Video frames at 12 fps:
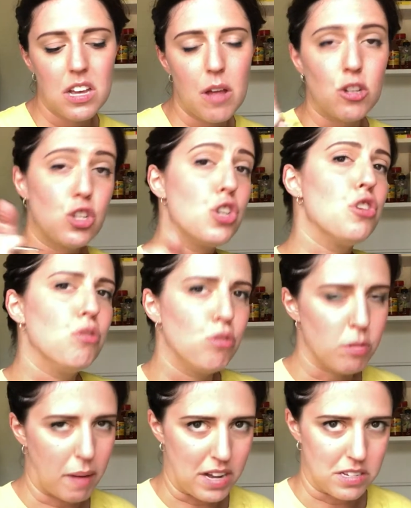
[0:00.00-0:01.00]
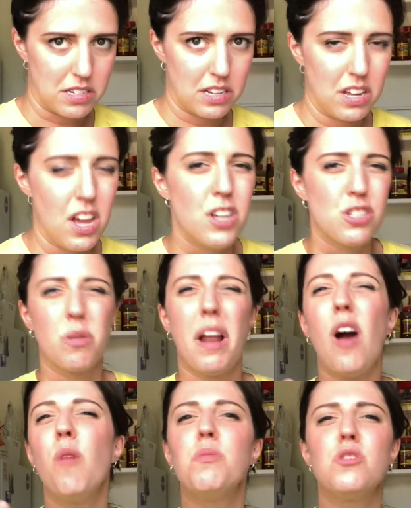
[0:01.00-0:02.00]
to the pasta. So it
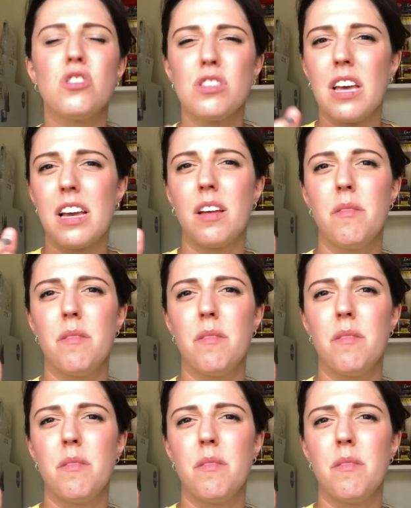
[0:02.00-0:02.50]
helps just like,